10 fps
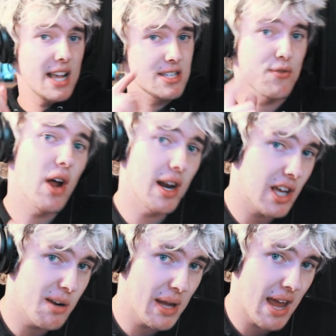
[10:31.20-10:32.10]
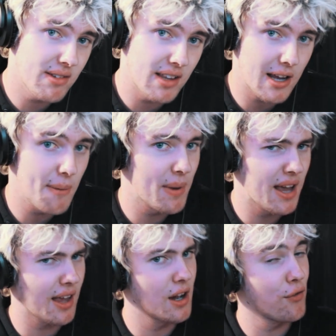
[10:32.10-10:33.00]
SF9 are gonna be having their
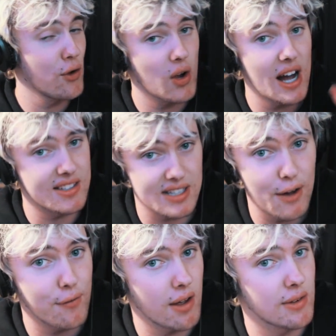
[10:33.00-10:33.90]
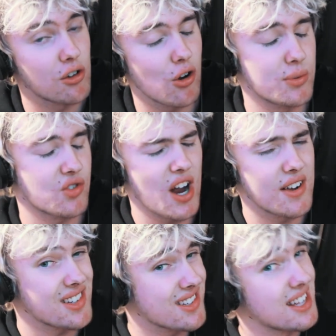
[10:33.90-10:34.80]
comeback. And if you guys love giving groups
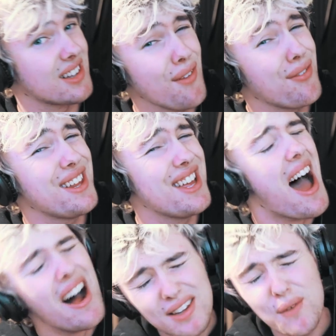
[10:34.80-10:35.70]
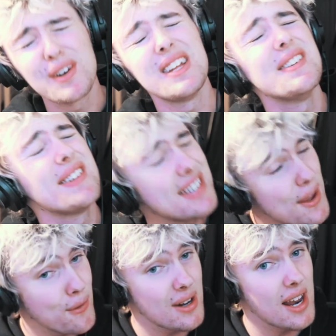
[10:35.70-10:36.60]
chances, then definitely
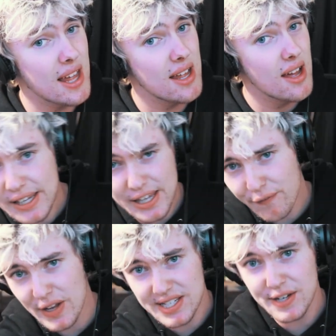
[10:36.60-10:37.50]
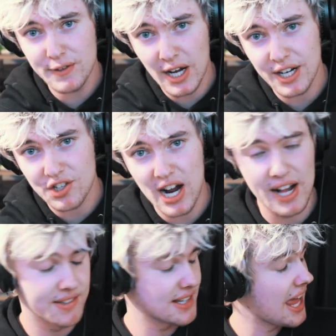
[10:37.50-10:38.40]
give SF9 a
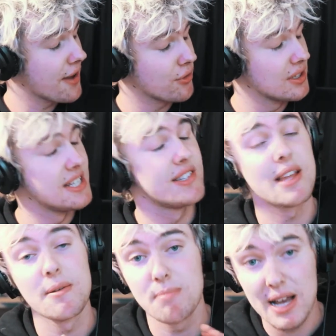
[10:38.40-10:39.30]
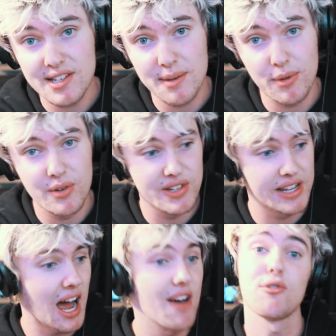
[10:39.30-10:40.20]
chance. They have released amazing
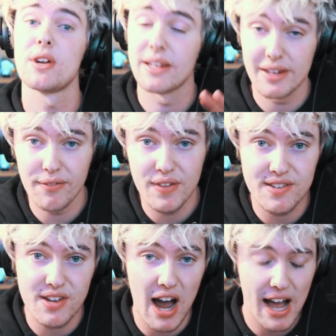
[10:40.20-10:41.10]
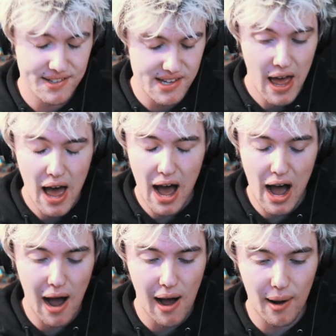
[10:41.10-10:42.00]
music. I freaking love these guys.
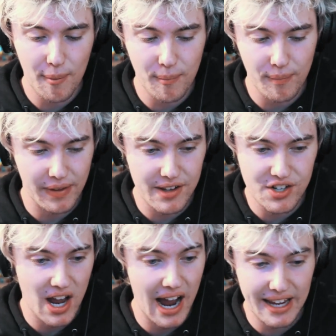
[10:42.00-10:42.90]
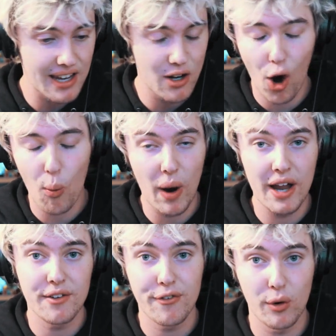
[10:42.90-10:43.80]
Legit, I cannot
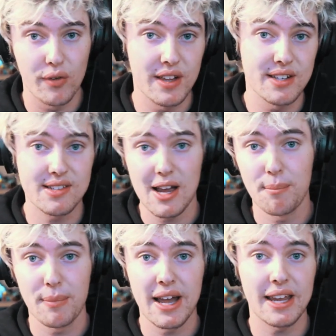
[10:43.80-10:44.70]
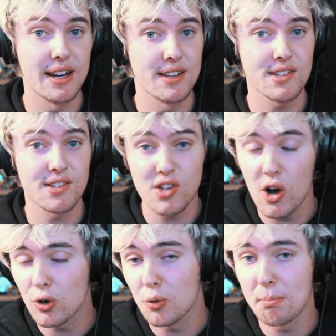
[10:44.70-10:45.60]
wait for this comeback. And it's a
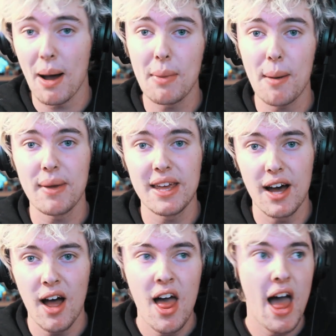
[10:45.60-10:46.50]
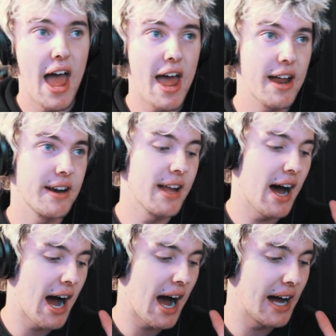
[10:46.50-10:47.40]
song called Mamma Mia. And
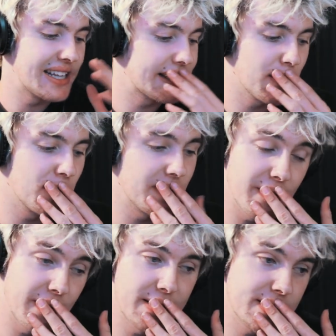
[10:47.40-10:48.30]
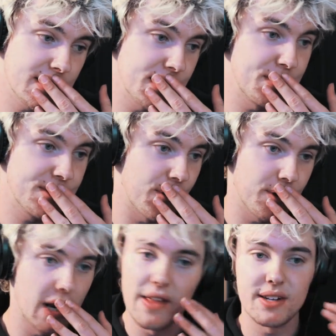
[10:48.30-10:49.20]
oh my god, it's just gonna be
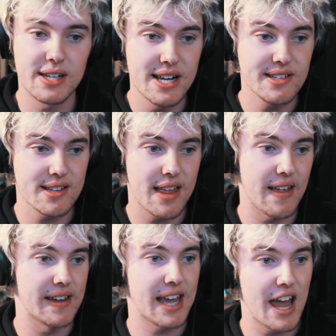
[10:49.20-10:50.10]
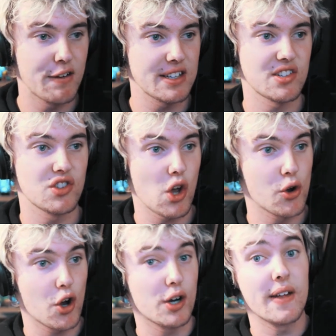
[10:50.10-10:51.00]
so good. Like, the teaser that they gave us is
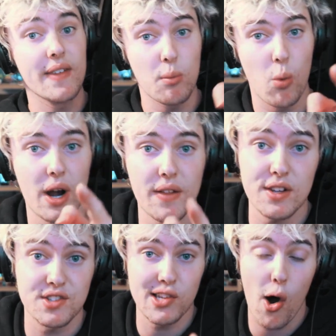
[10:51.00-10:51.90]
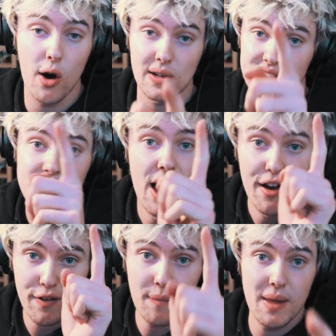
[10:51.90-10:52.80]
so good. And then one of the songs
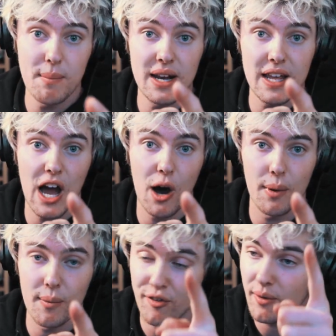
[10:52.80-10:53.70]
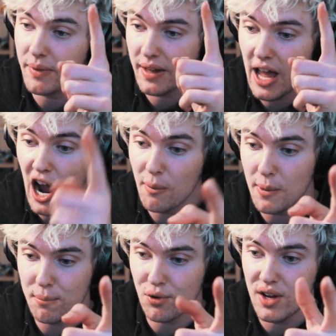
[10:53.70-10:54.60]
from their mini album, from their
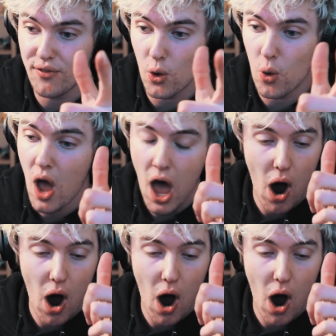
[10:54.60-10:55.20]
album preview,